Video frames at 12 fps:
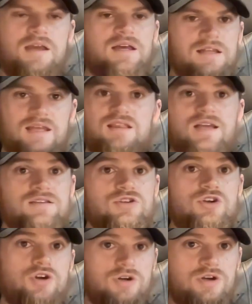Like that's
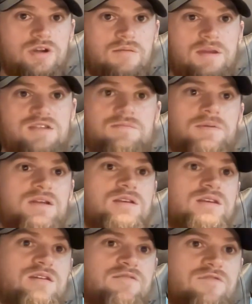good. It makes a big
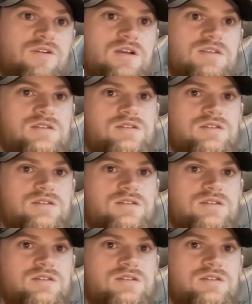difference.